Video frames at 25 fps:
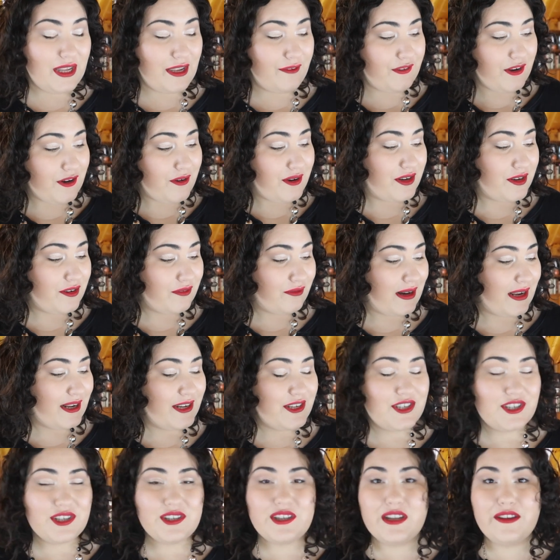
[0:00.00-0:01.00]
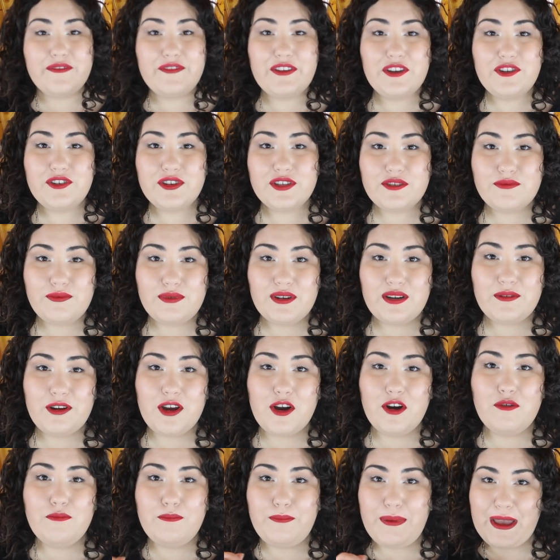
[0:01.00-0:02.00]
If you're in a rush, if you just want to
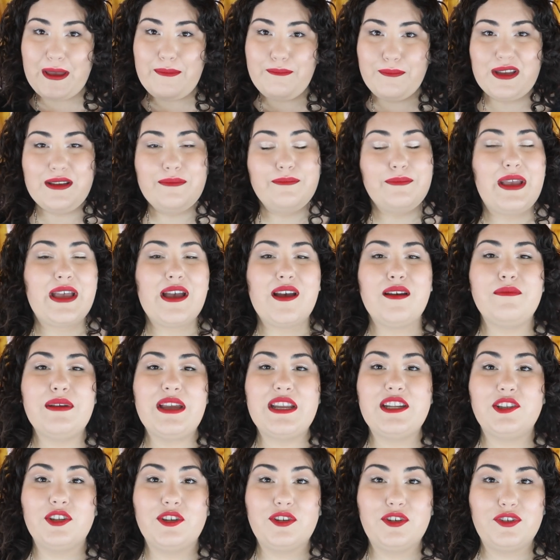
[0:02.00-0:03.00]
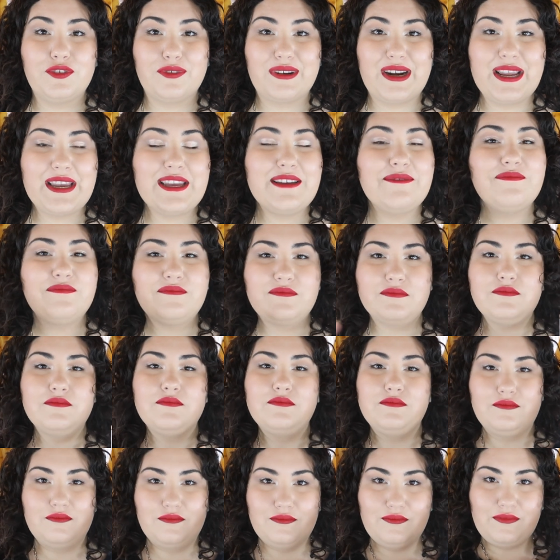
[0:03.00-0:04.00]
go bam, bam, bam and look great,
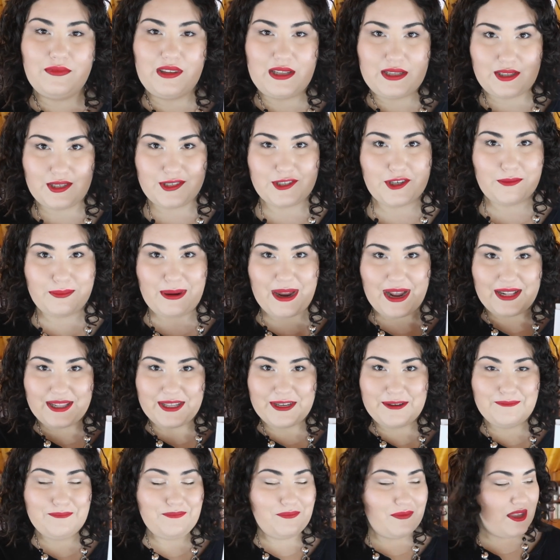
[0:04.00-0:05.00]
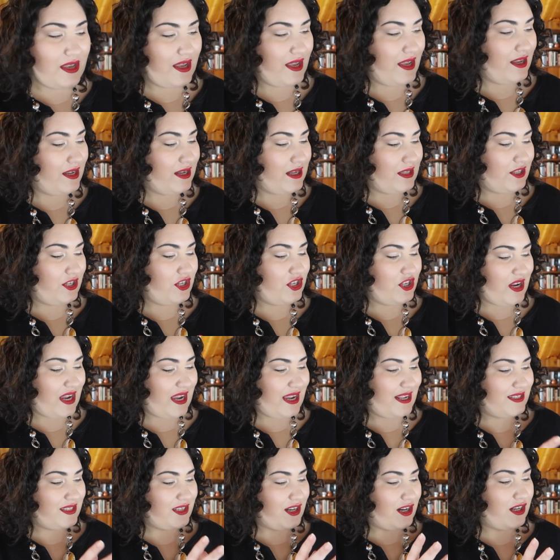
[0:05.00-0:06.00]
this is your palette. The
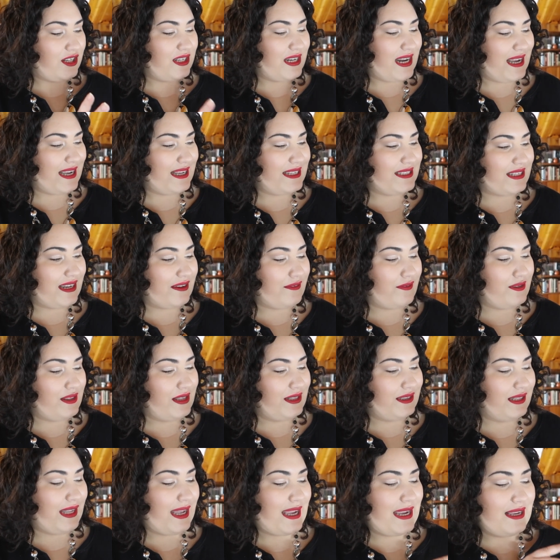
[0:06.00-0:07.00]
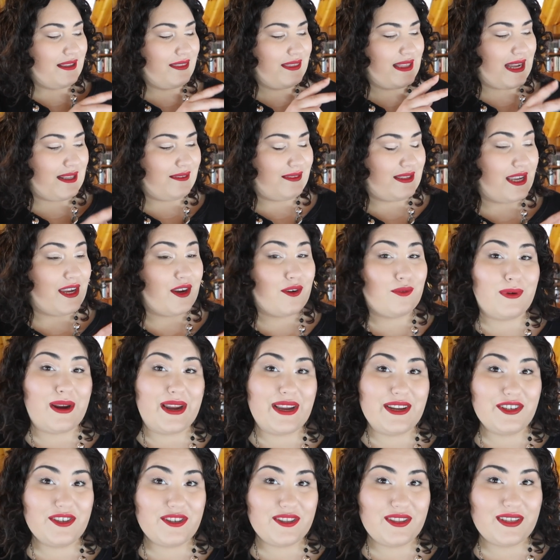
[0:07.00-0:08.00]
shades are nice. I really like that they
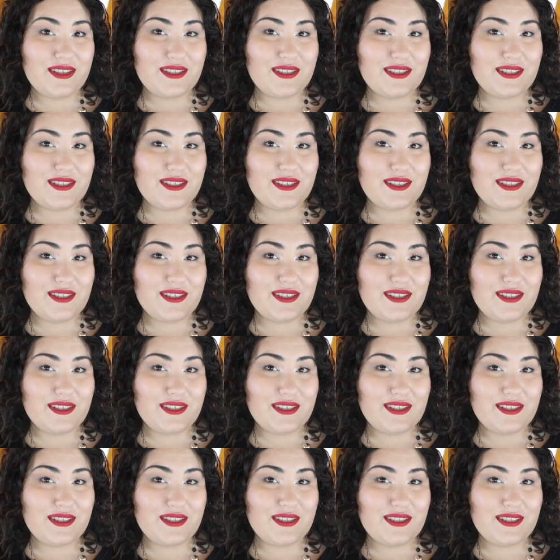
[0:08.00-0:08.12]
arranged